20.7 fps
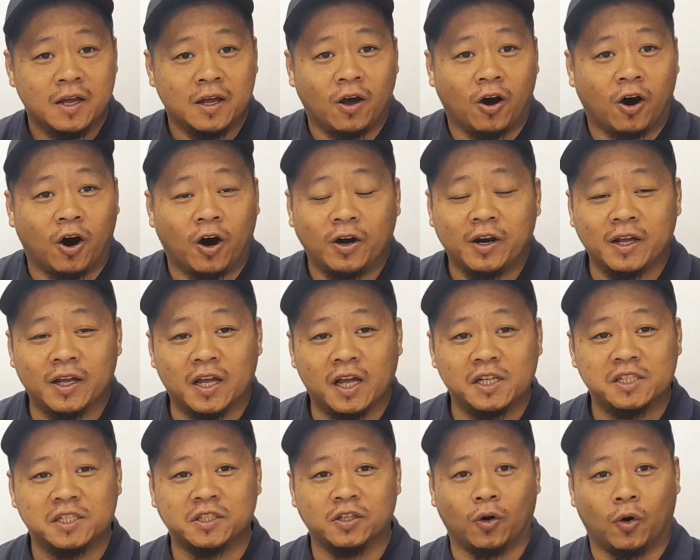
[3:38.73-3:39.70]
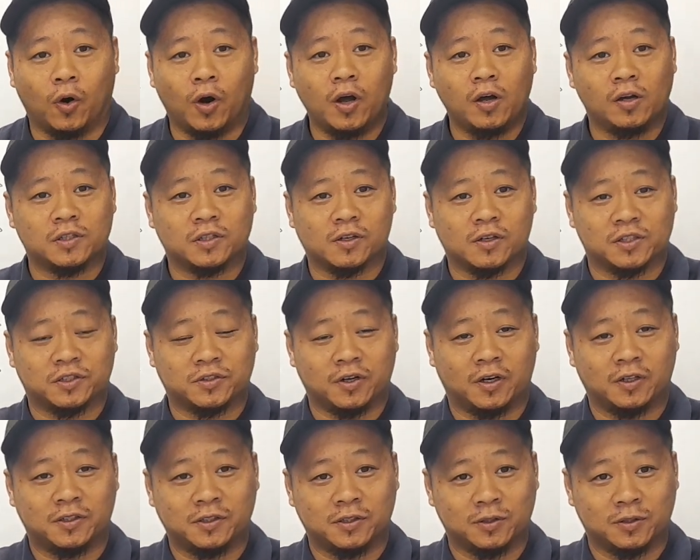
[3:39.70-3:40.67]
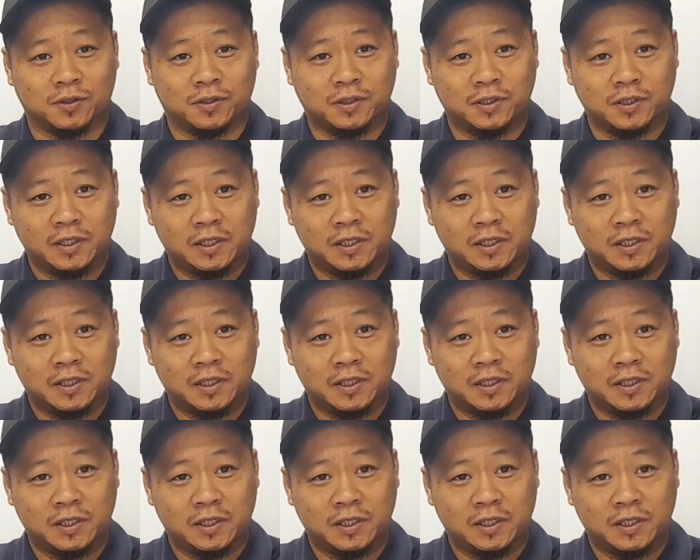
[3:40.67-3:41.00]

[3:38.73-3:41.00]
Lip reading: all the engine oil is going to start to